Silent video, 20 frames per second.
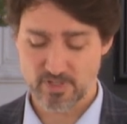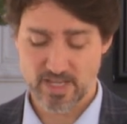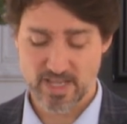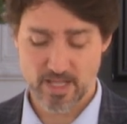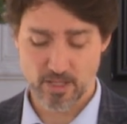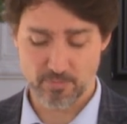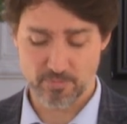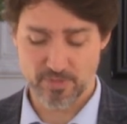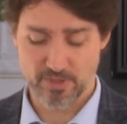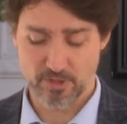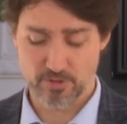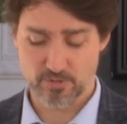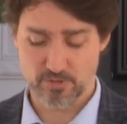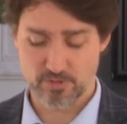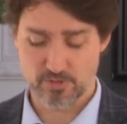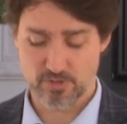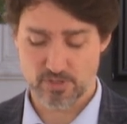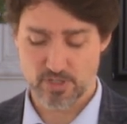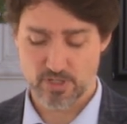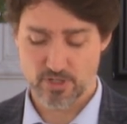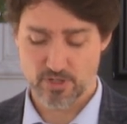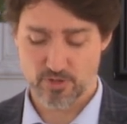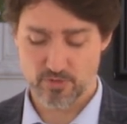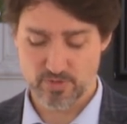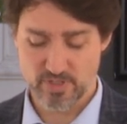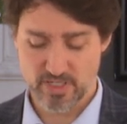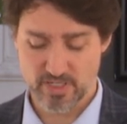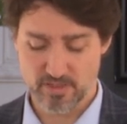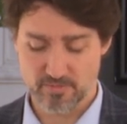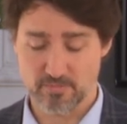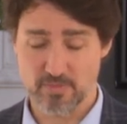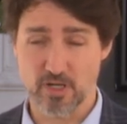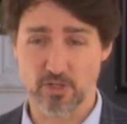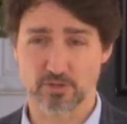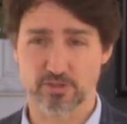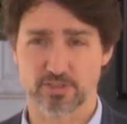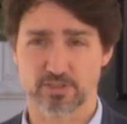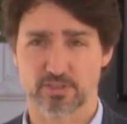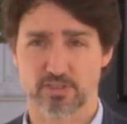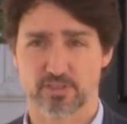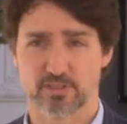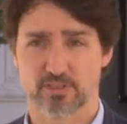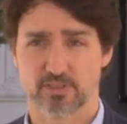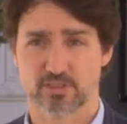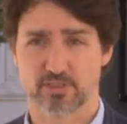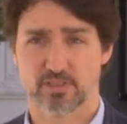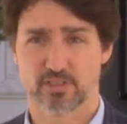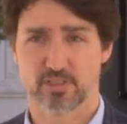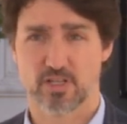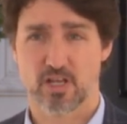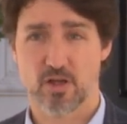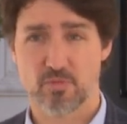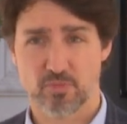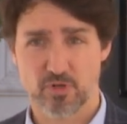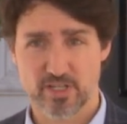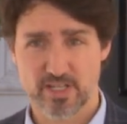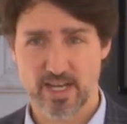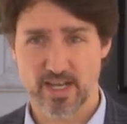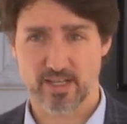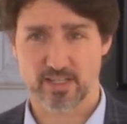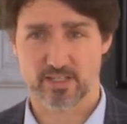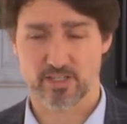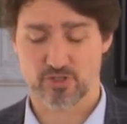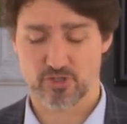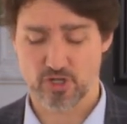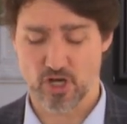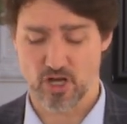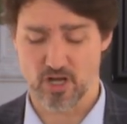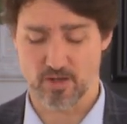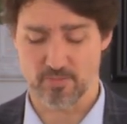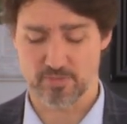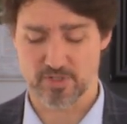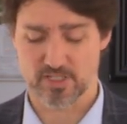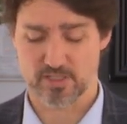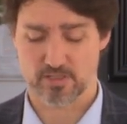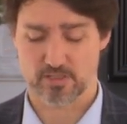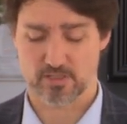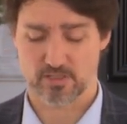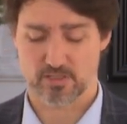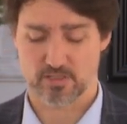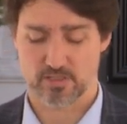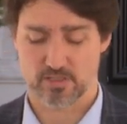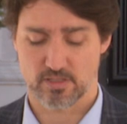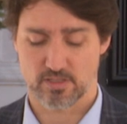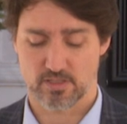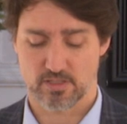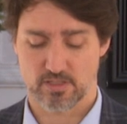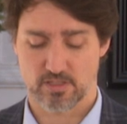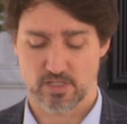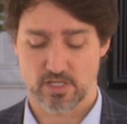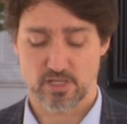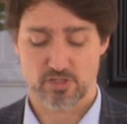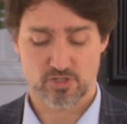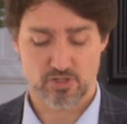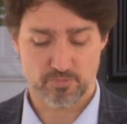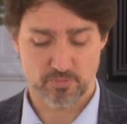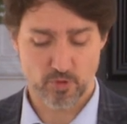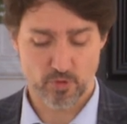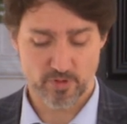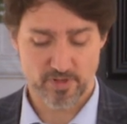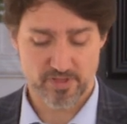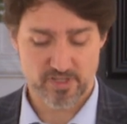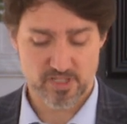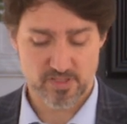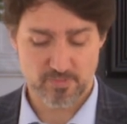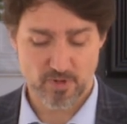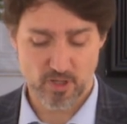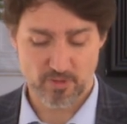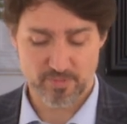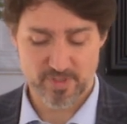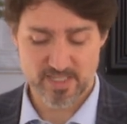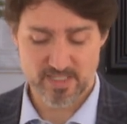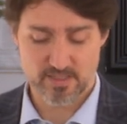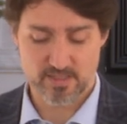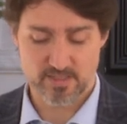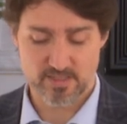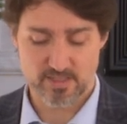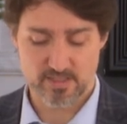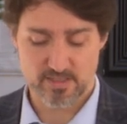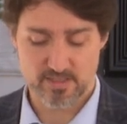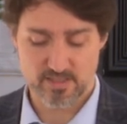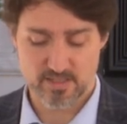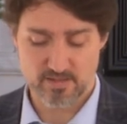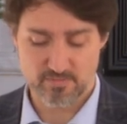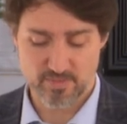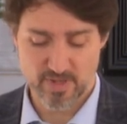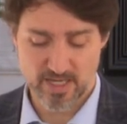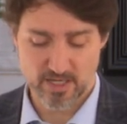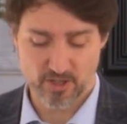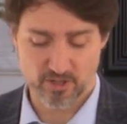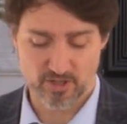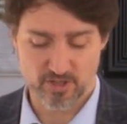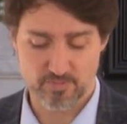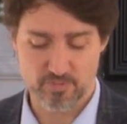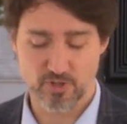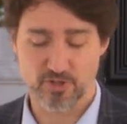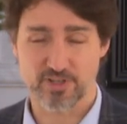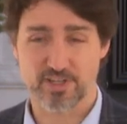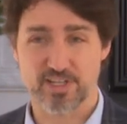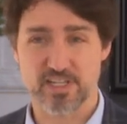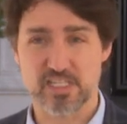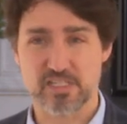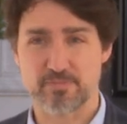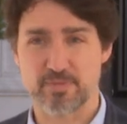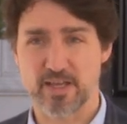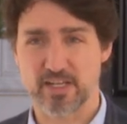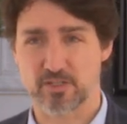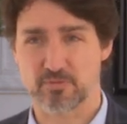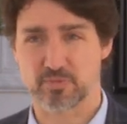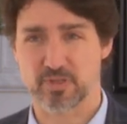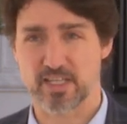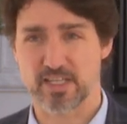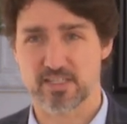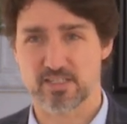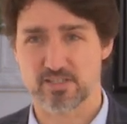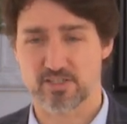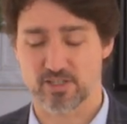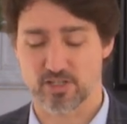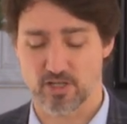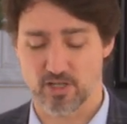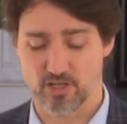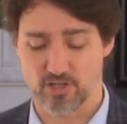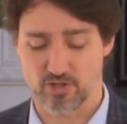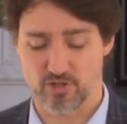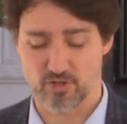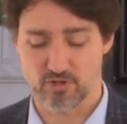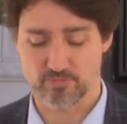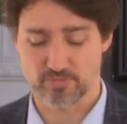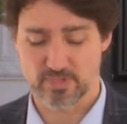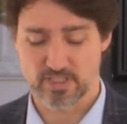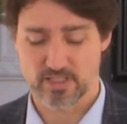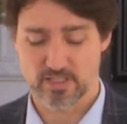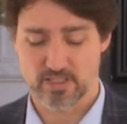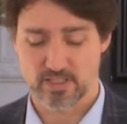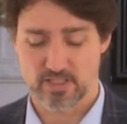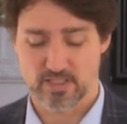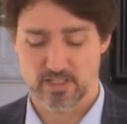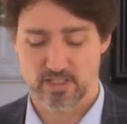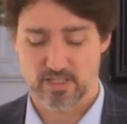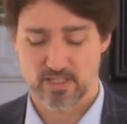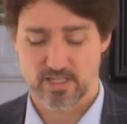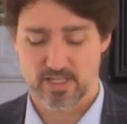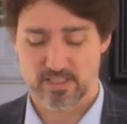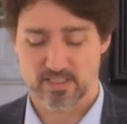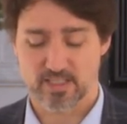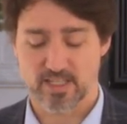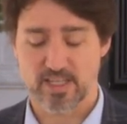Help those who need it most. Protect jobs. Support the small businesses that make our communities a better place to call home, and